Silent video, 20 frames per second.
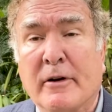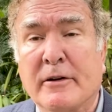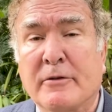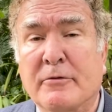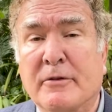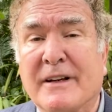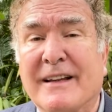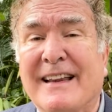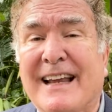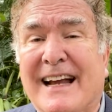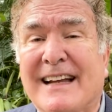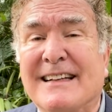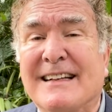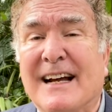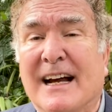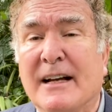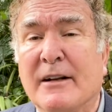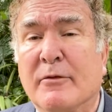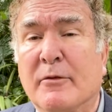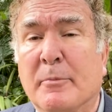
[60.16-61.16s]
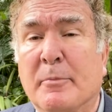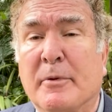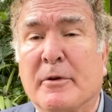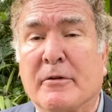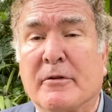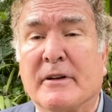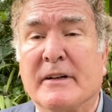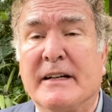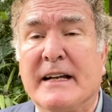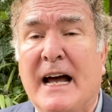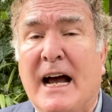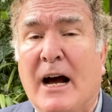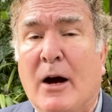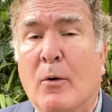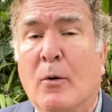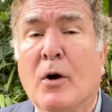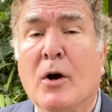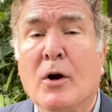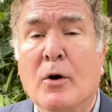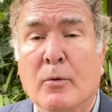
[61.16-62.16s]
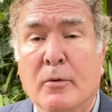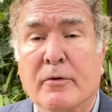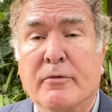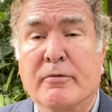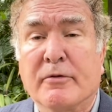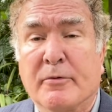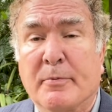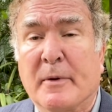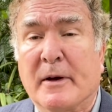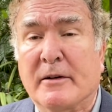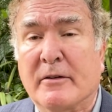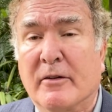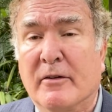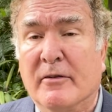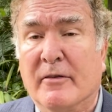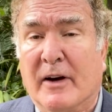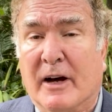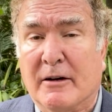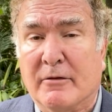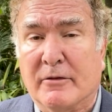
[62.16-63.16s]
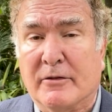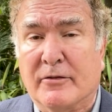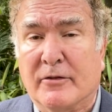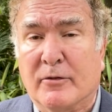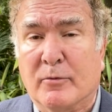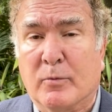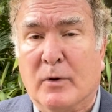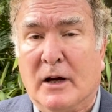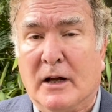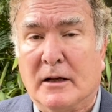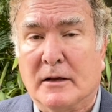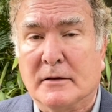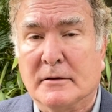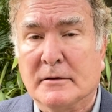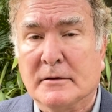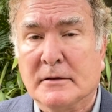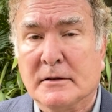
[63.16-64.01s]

entering that kind of a period now with respect to the virus as well.